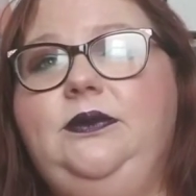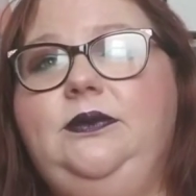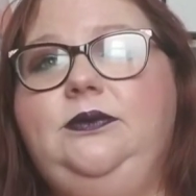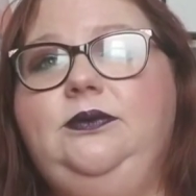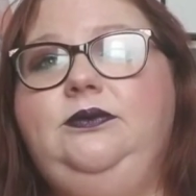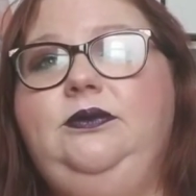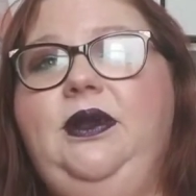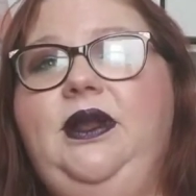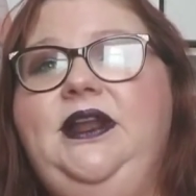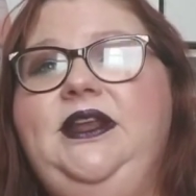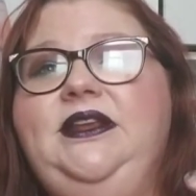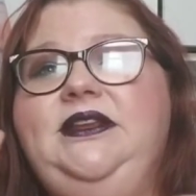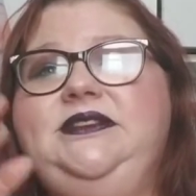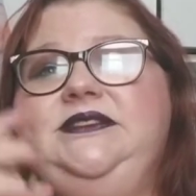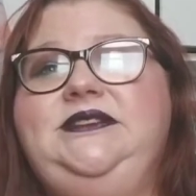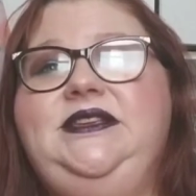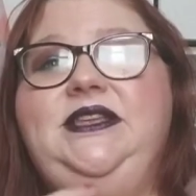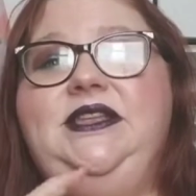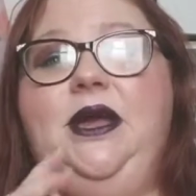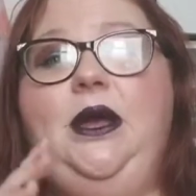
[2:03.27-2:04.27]
ready to
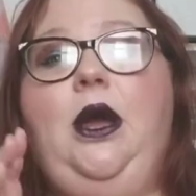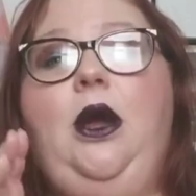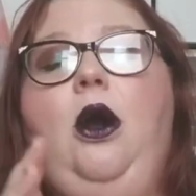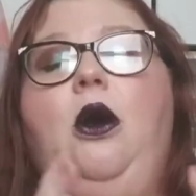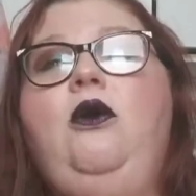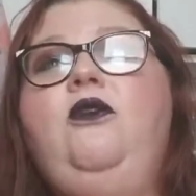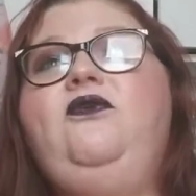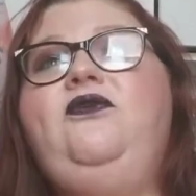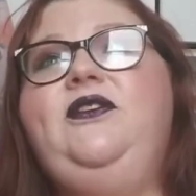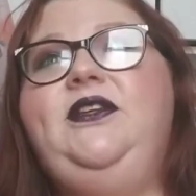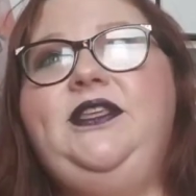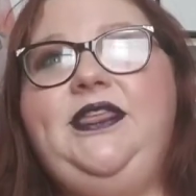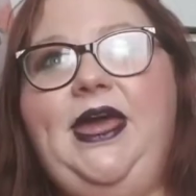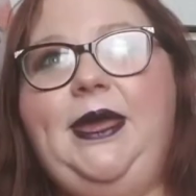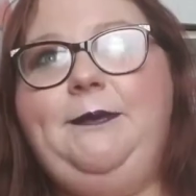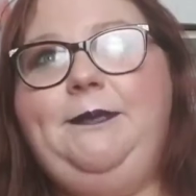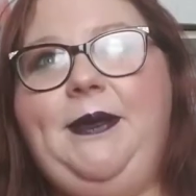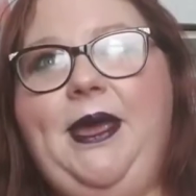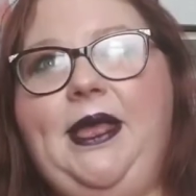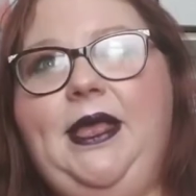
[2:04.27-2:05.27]
see, hopefully
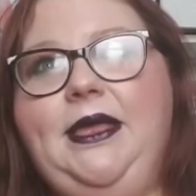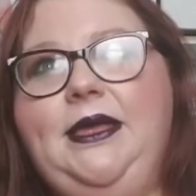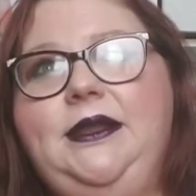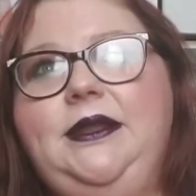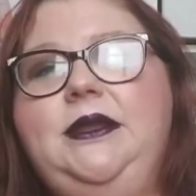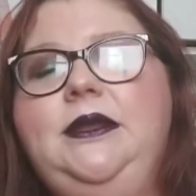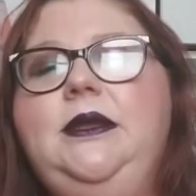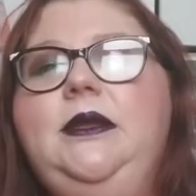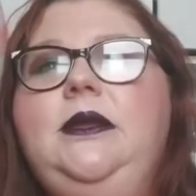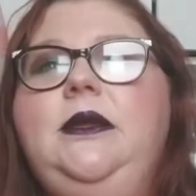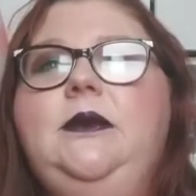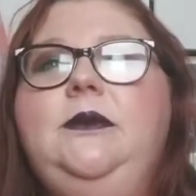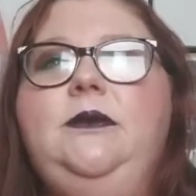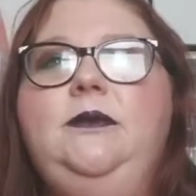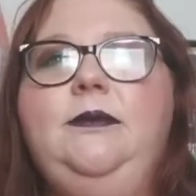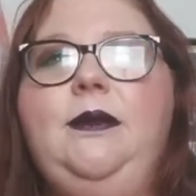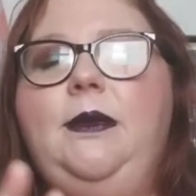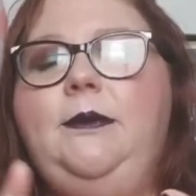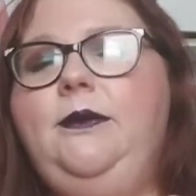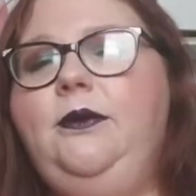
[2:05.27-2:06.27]
that palette,
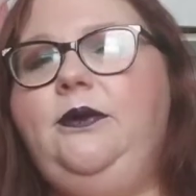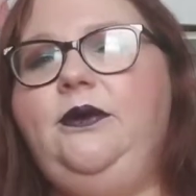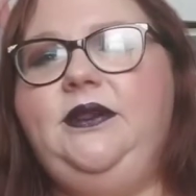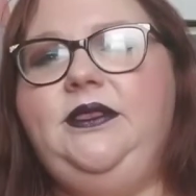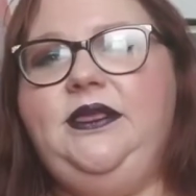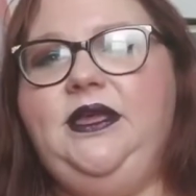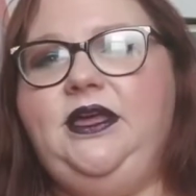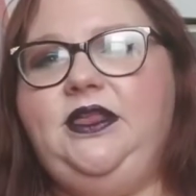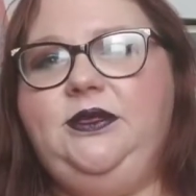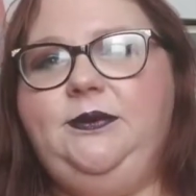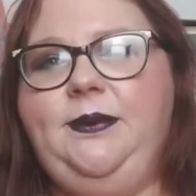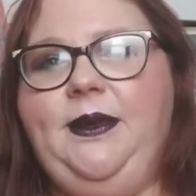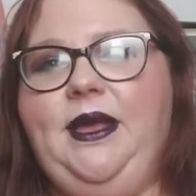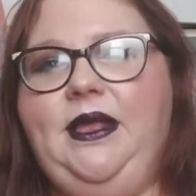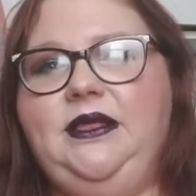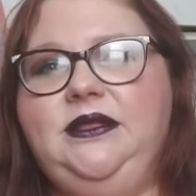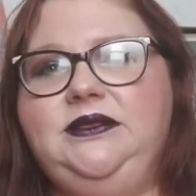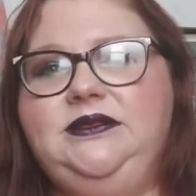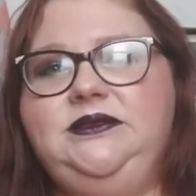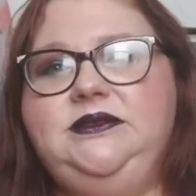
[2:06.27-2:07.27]
maybe one of the other
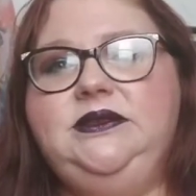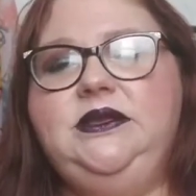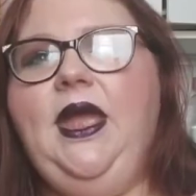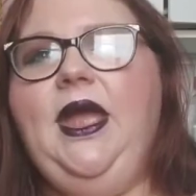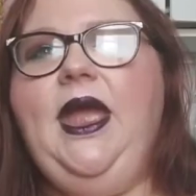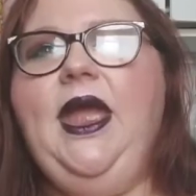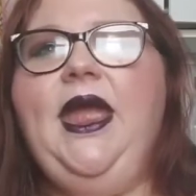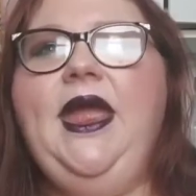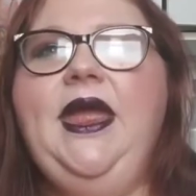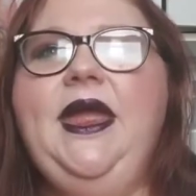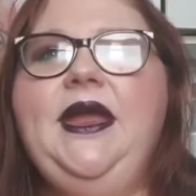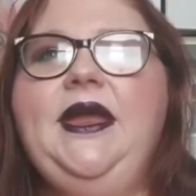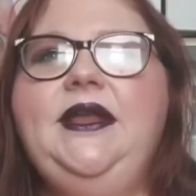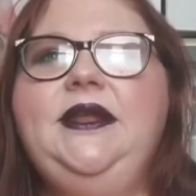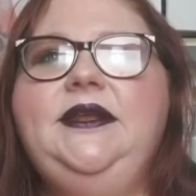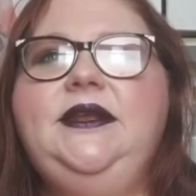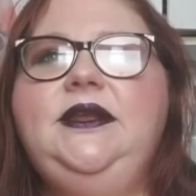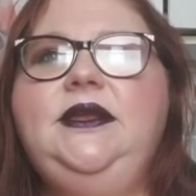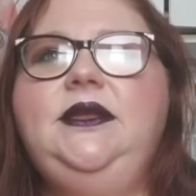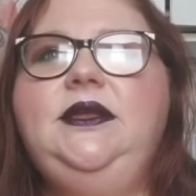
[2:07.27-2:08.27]
palettes.
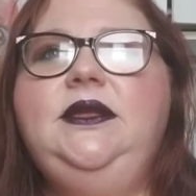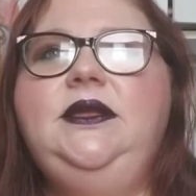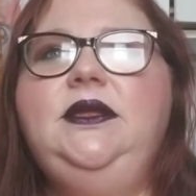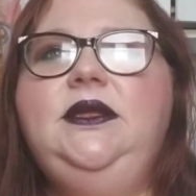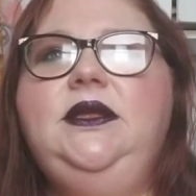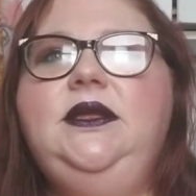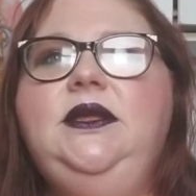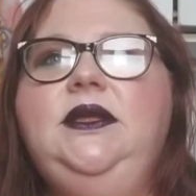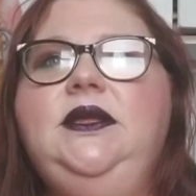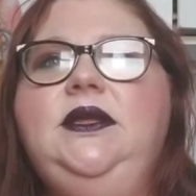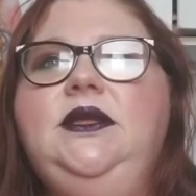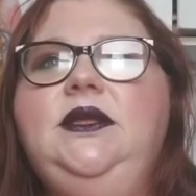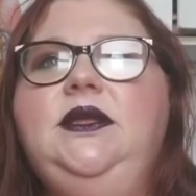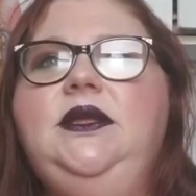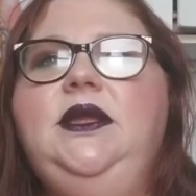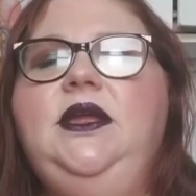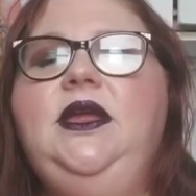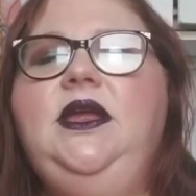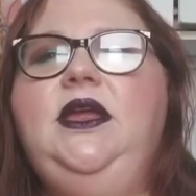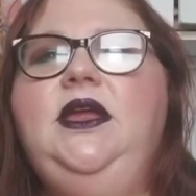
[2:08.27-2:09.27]
And
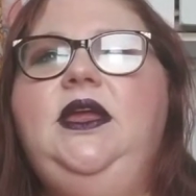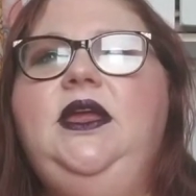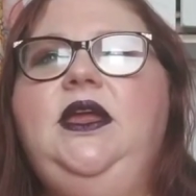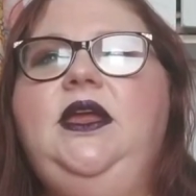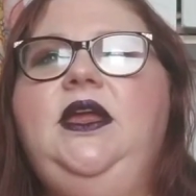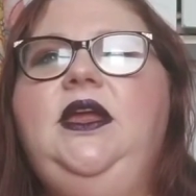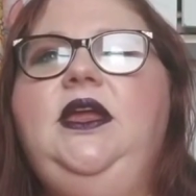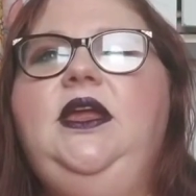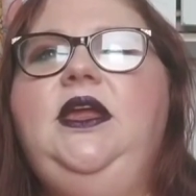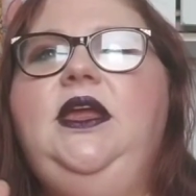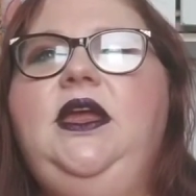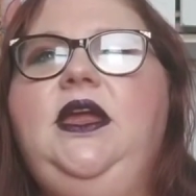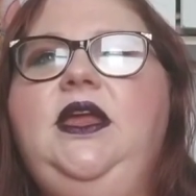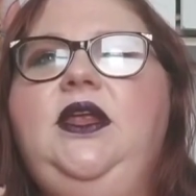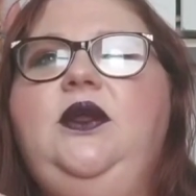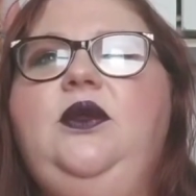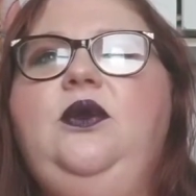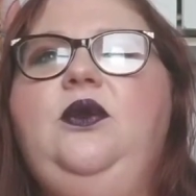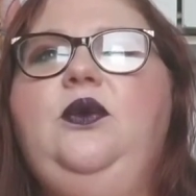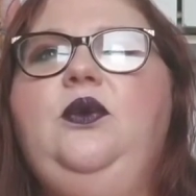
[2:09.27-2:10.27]

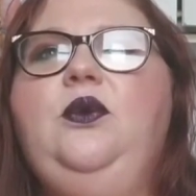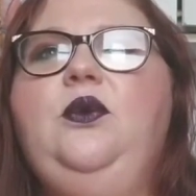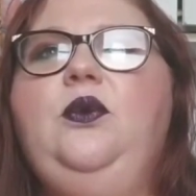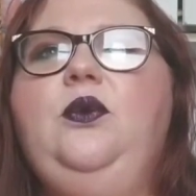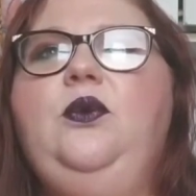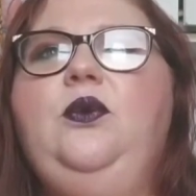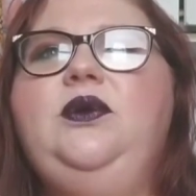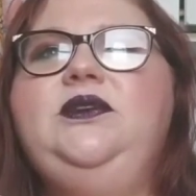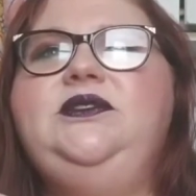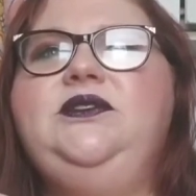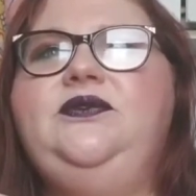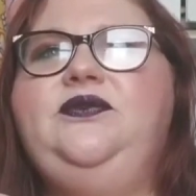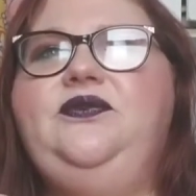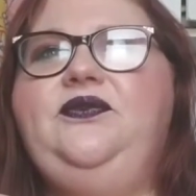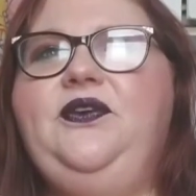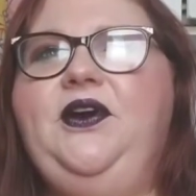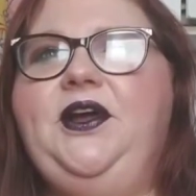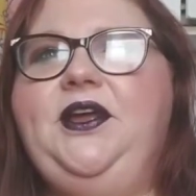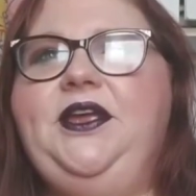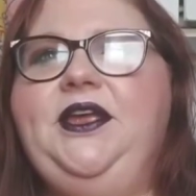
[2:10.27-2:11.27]
it was a
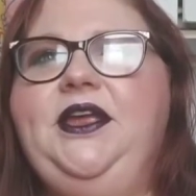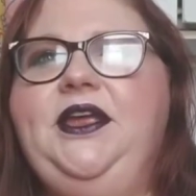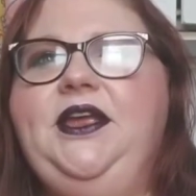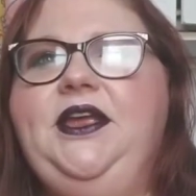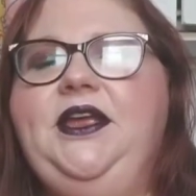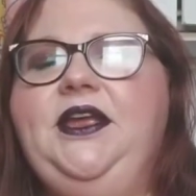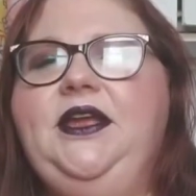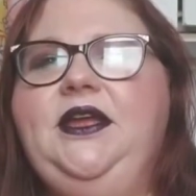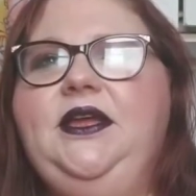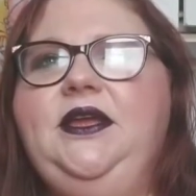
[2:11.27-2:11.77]
fucking...